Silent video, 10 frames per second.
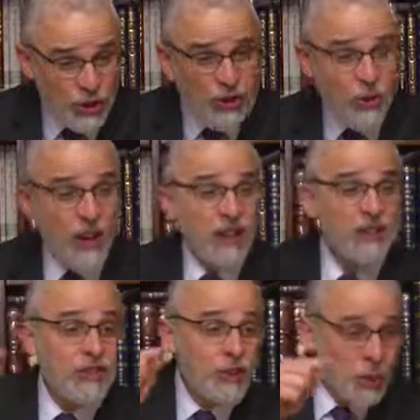to
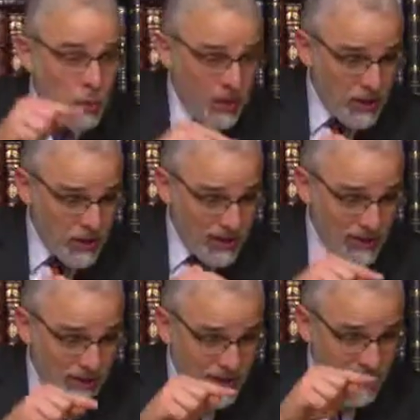exclude
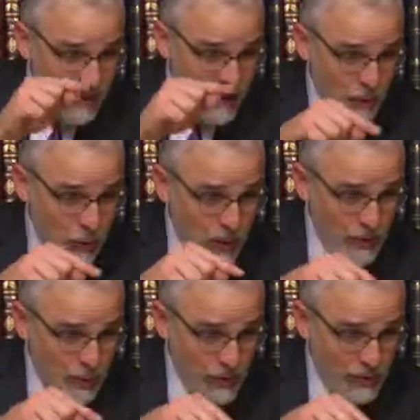the
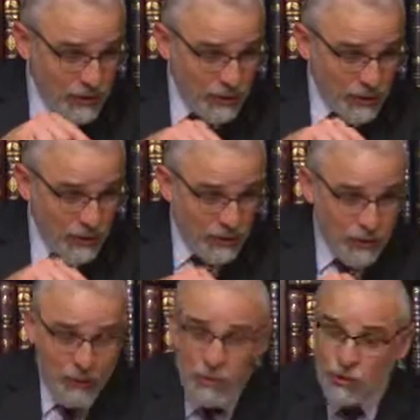reverence
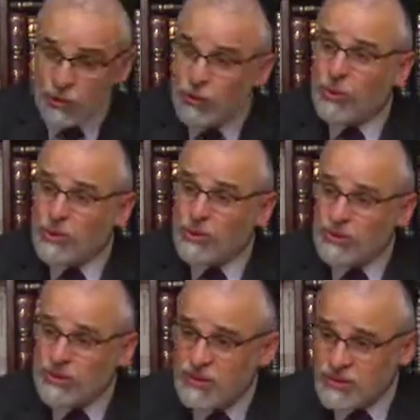from the shul
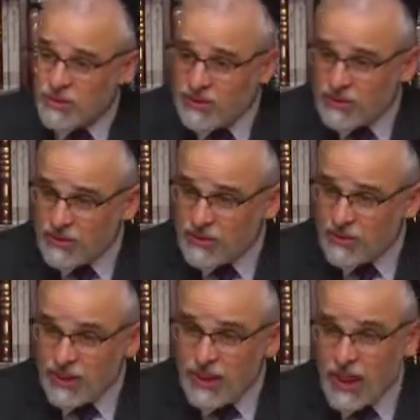
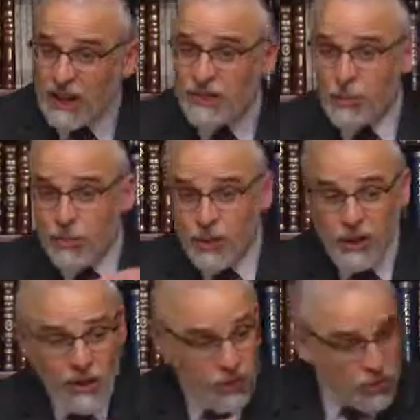and to
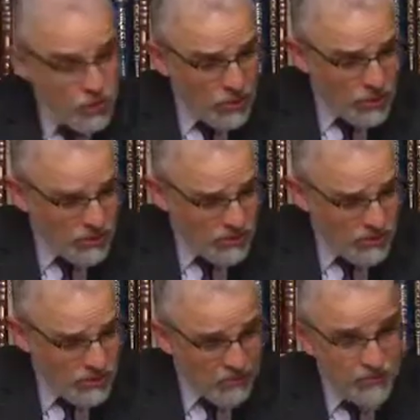bring the shul
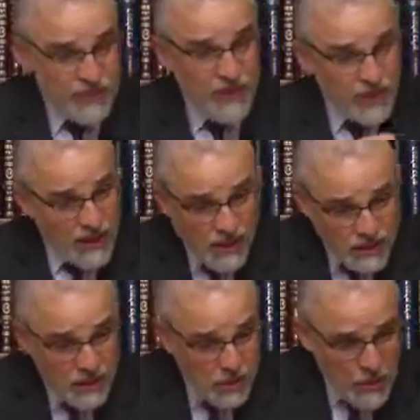
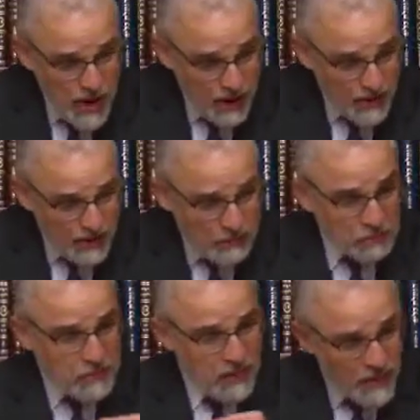into the bank,
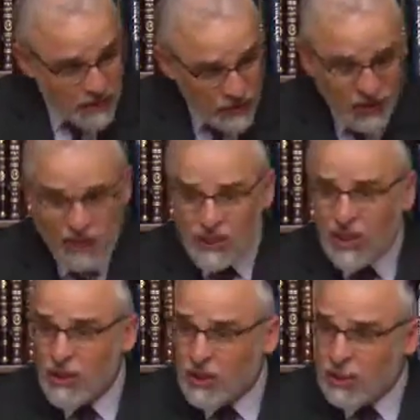into the
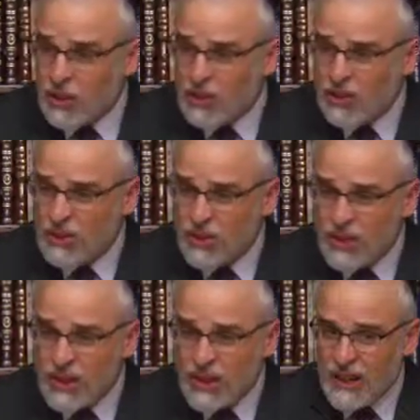secular world.
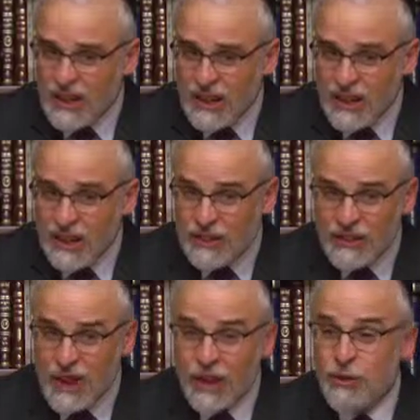It's
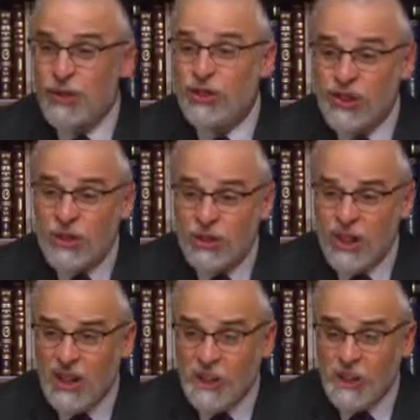
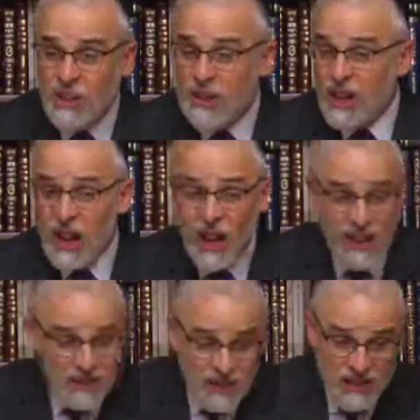contradictory
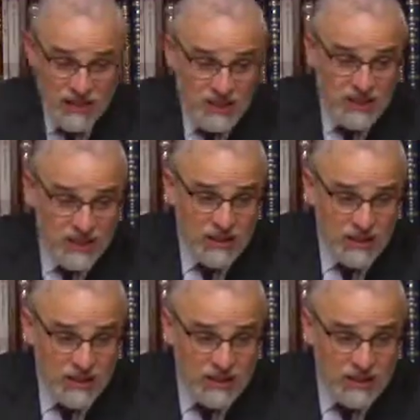and it's consistent.